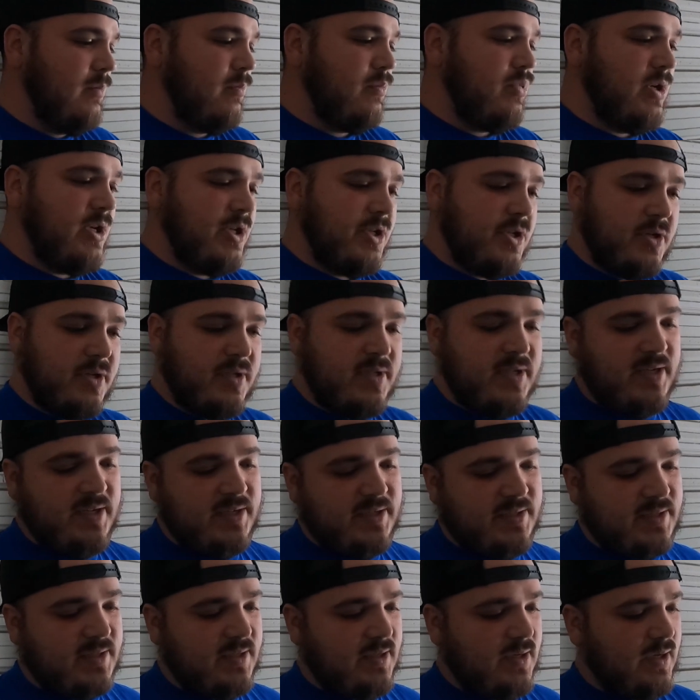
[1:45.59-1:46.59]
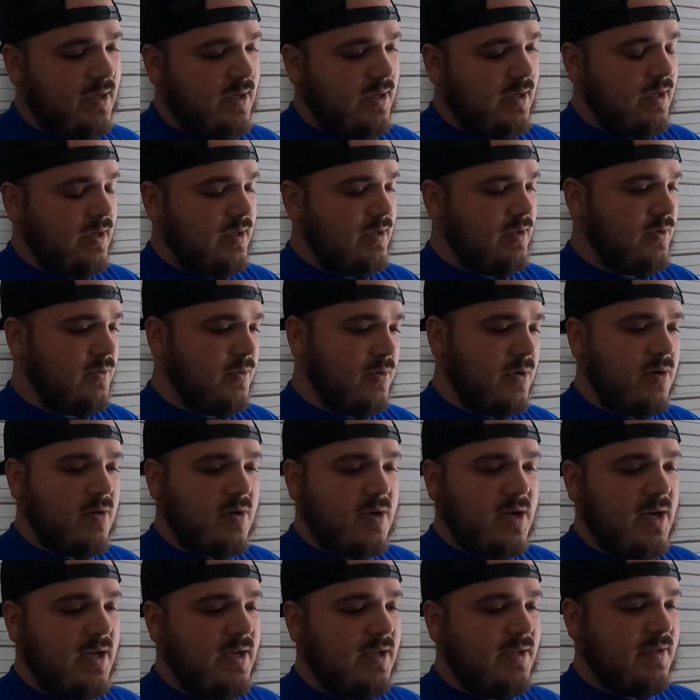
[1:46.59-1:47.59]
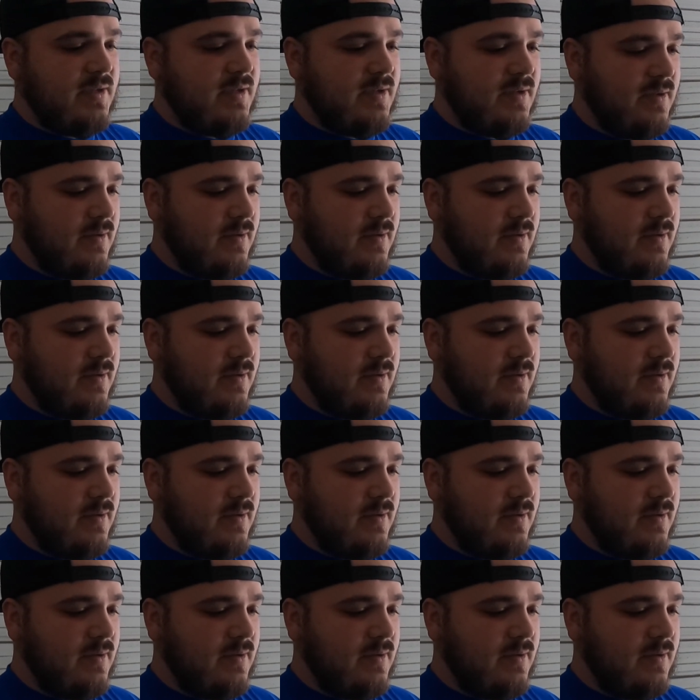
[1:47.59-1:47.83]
pressure testing and doing all kinds